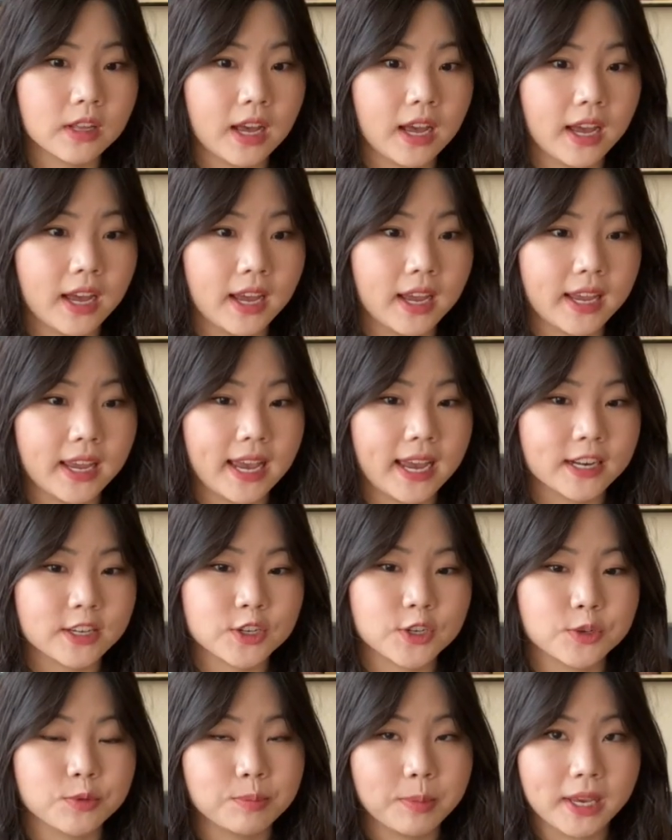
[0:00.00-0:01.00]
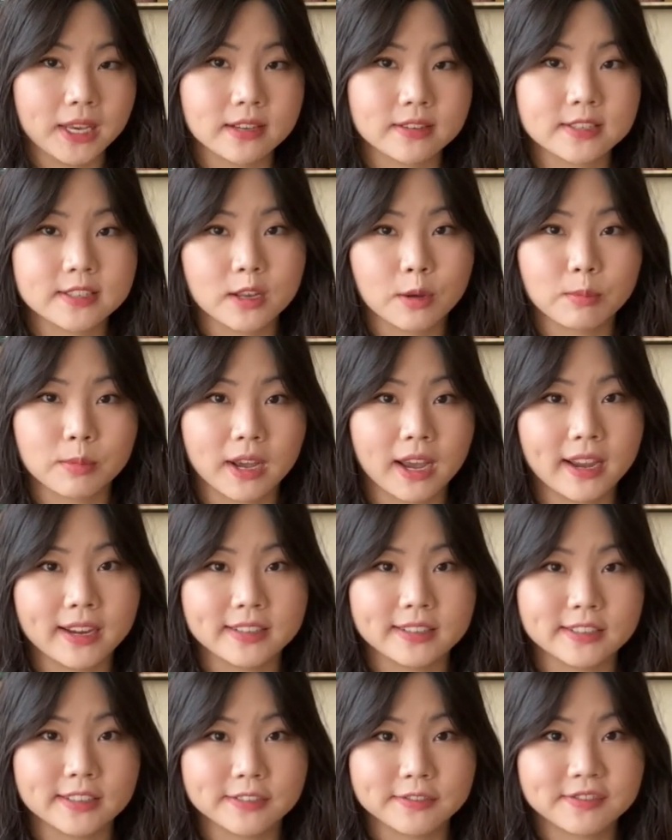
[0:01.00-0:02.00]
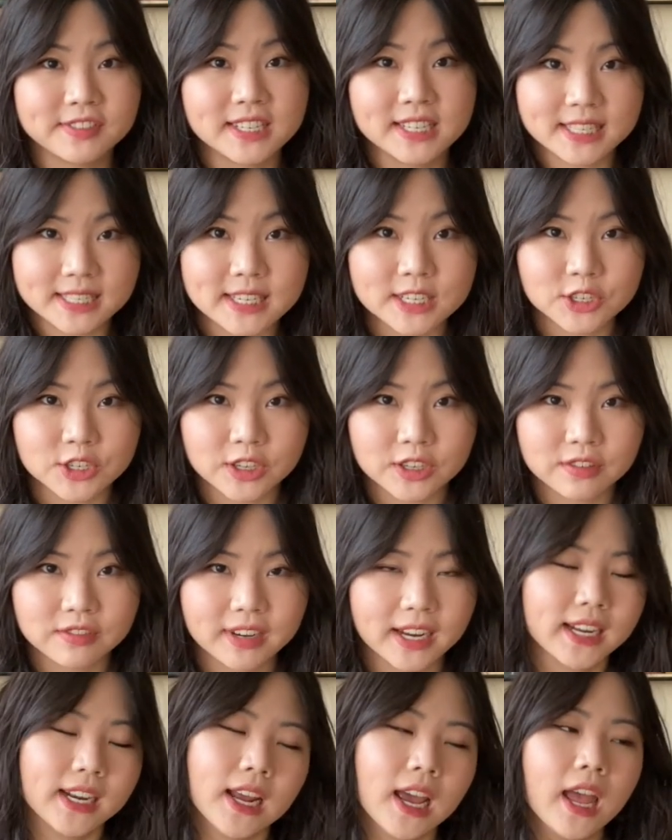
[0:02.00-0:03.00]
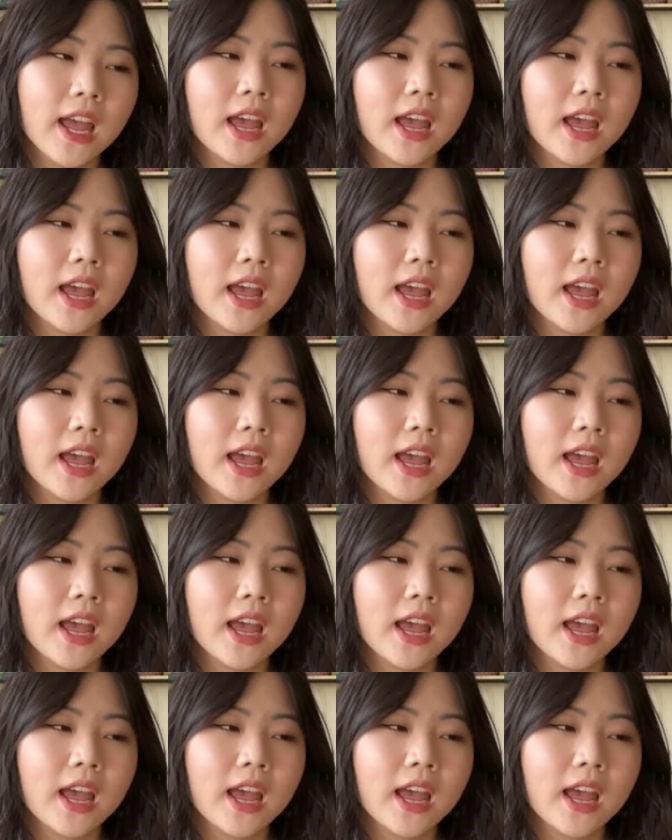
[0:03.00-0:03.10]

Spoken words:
I had to make some kind of decision, right?